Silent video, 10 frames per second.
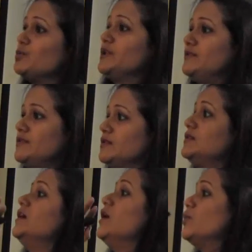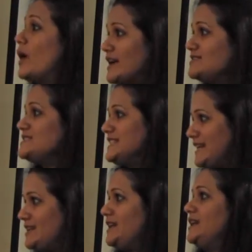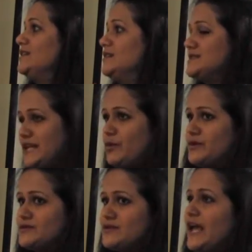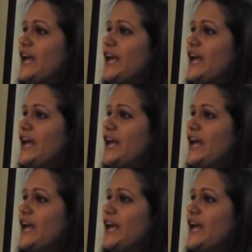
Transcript: with the viral DNA uh, sequence.